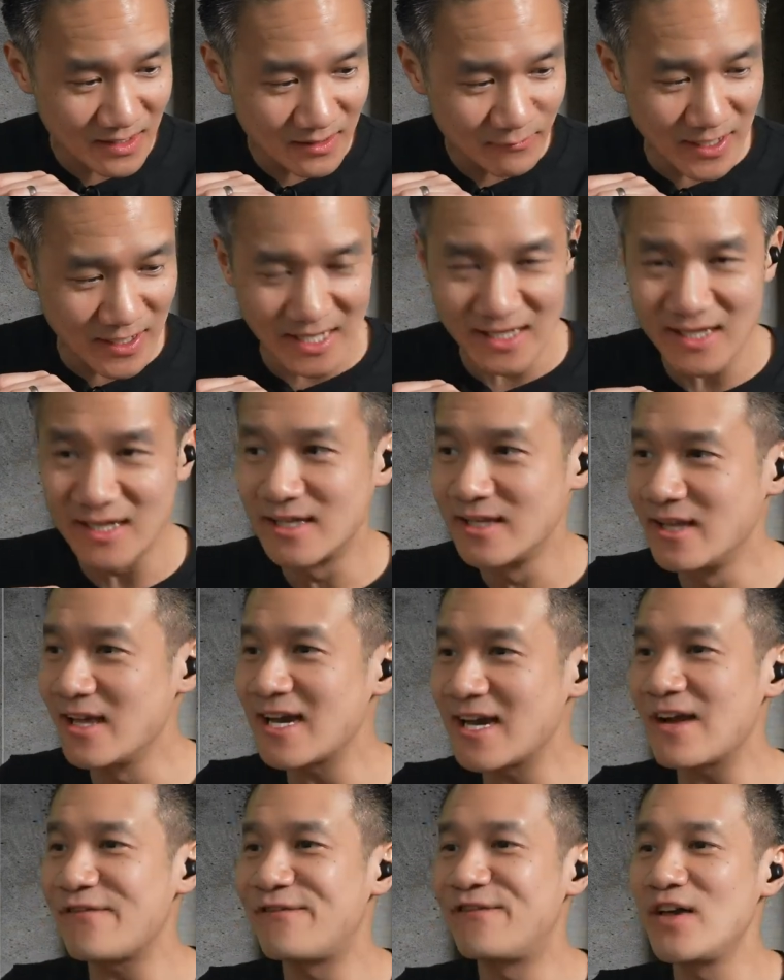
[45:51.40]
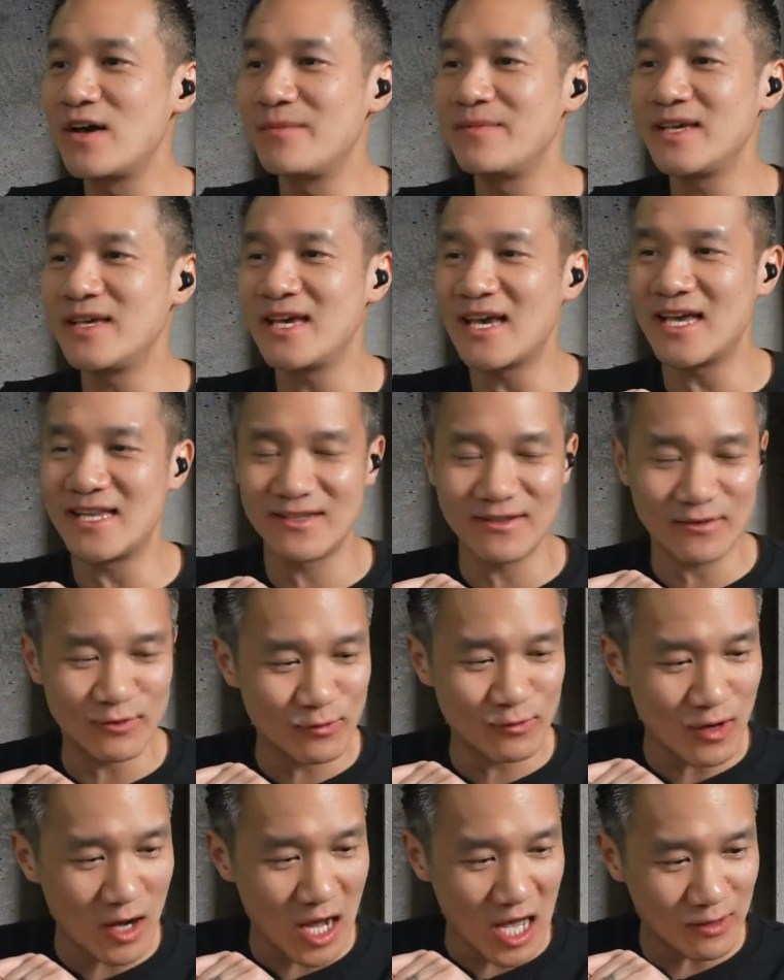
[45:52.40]
Wait, you gotta fill me
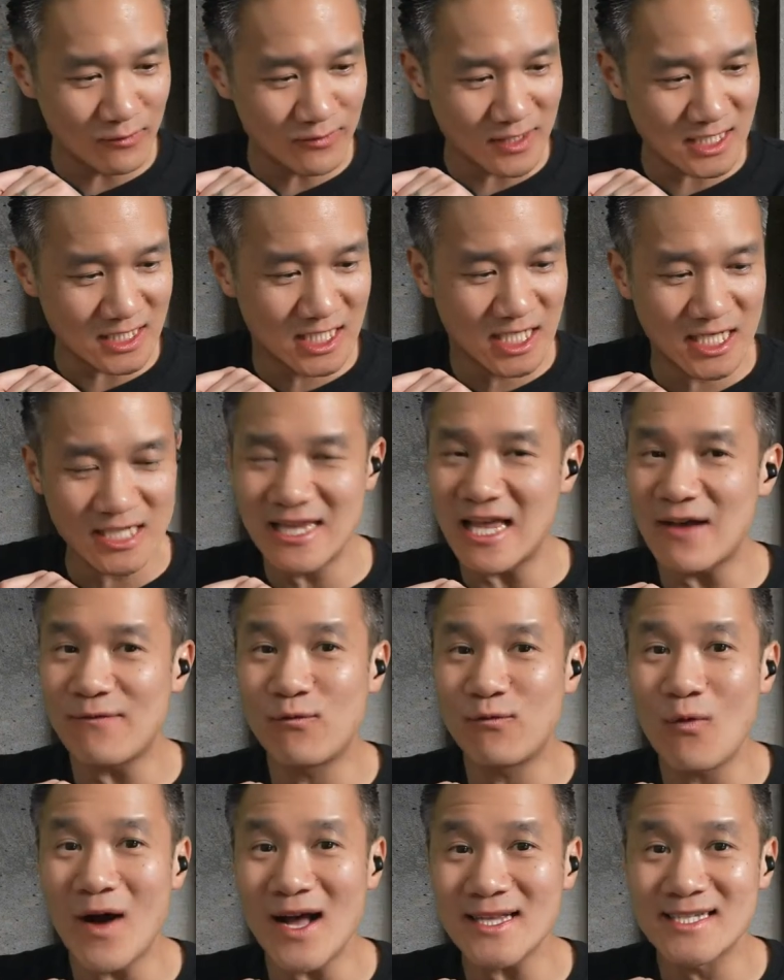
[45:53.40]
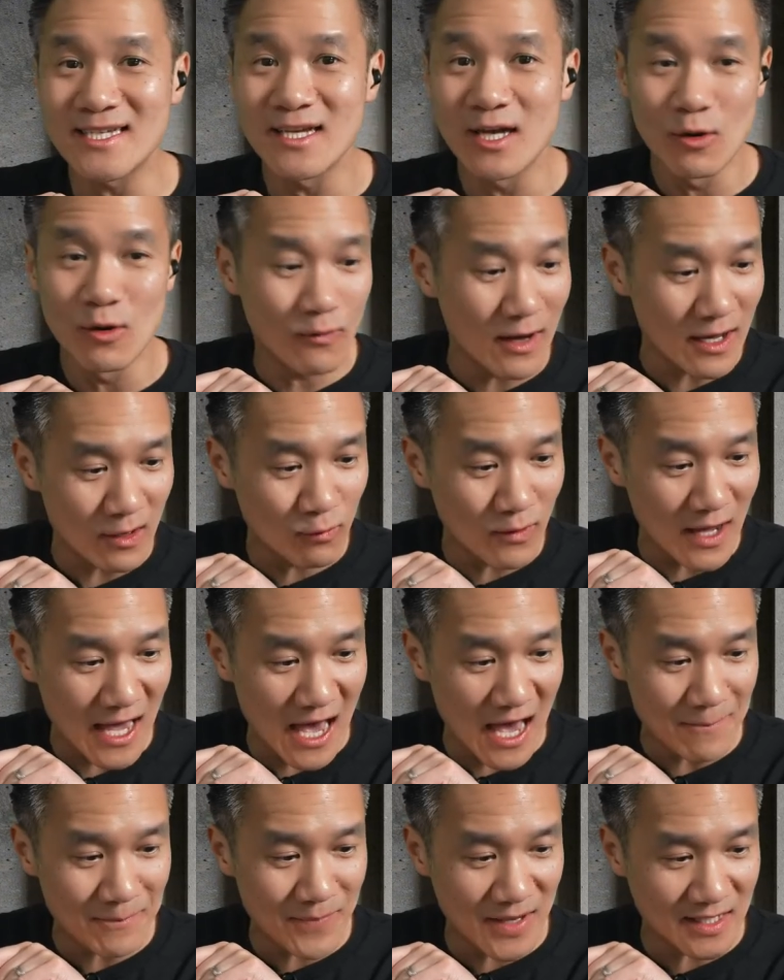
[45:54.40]
in. She left what? What what
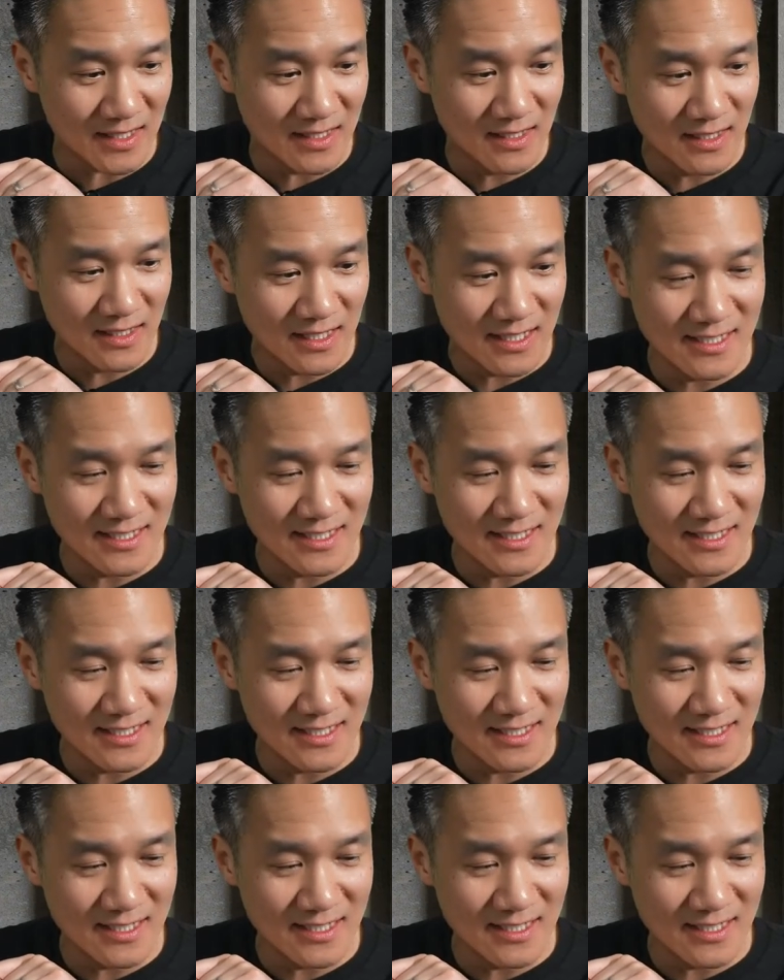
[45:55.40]
happened?